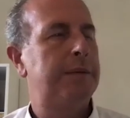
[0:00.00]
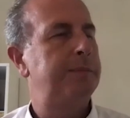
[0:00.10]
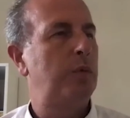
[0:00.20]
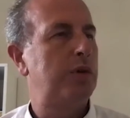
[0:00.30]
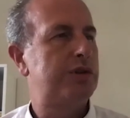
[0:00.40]

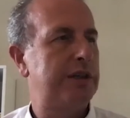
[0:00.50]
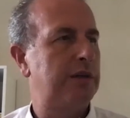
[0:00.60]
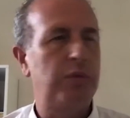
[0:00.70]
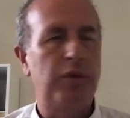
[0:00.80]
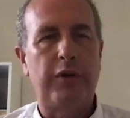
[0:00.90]
we're
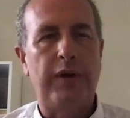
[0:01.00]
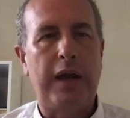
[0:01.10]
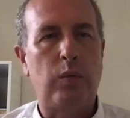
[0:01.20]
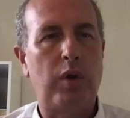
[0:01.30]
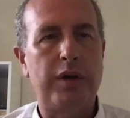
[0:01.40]
still moving
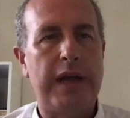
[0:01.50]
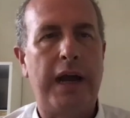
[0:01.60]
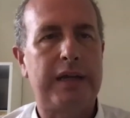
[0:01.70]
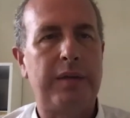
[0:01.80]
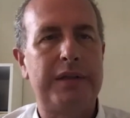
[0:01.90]
around Word
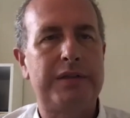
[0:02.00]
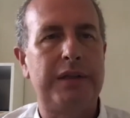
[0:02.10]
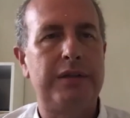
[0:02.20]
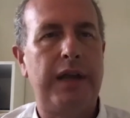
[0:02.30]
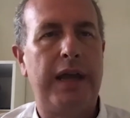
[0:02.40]
documents
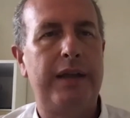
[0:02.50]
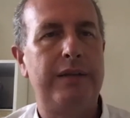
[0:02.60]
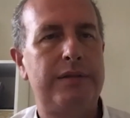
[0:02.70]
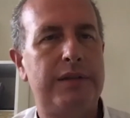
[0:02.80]
and